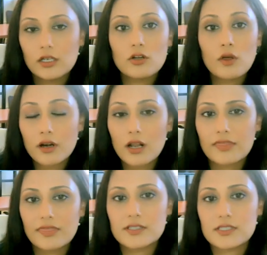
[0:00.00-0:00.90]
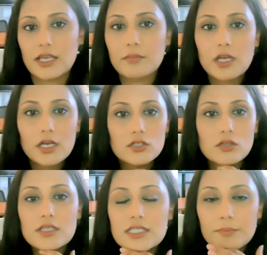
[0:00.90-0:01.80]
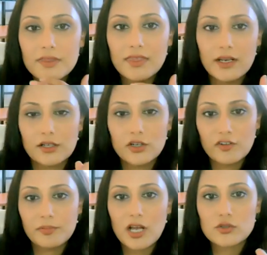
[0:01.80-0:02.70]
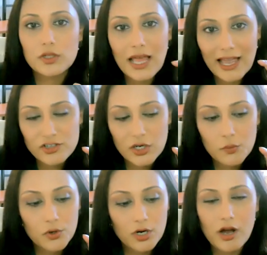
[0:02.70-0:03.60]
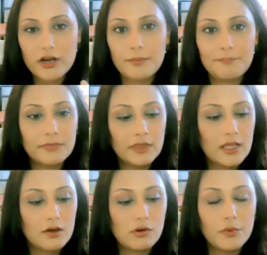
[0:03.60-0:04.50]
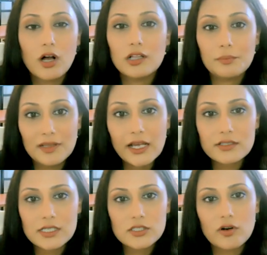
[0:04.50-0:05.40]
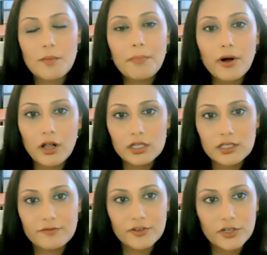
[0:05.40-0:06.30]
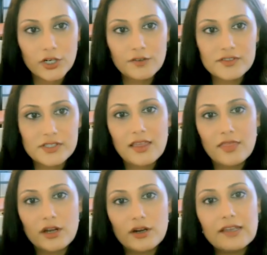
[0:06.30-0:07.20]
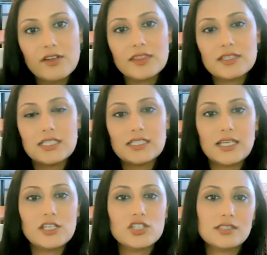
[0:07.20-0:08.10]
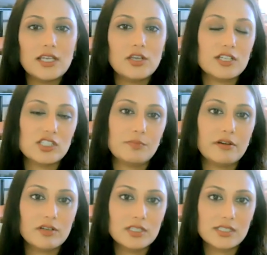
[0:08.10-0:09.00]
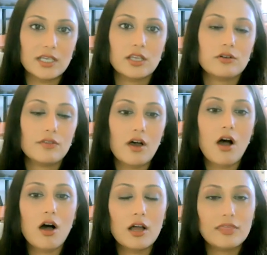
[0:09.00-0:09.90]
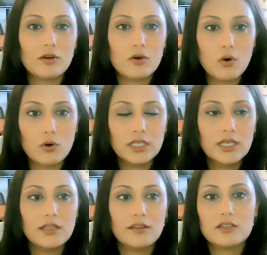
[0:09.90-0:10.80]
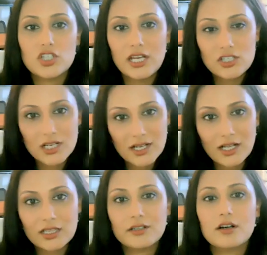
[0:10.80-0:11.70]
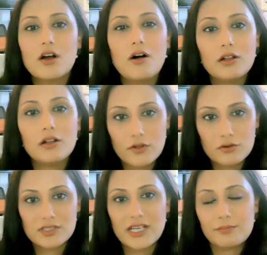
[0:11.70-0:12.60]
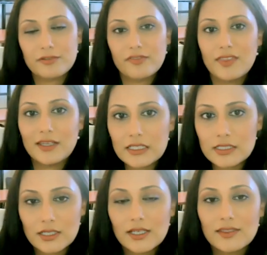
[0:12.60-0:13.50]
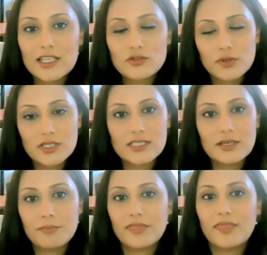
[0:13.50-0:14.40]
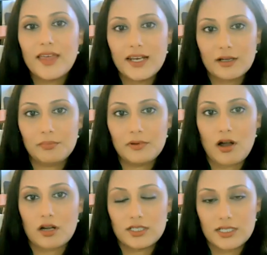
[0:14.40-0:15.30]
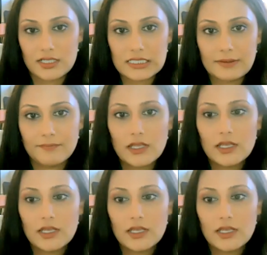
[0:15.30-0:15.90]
No, they're not the same. So the sympathetic nerve blocks will actually work on what we call a plexus or a ball of nerves that are giving the sensations that you're experiencing, the hot, the cold, the change in color, all of those type of things. That's what a sympathetic block does.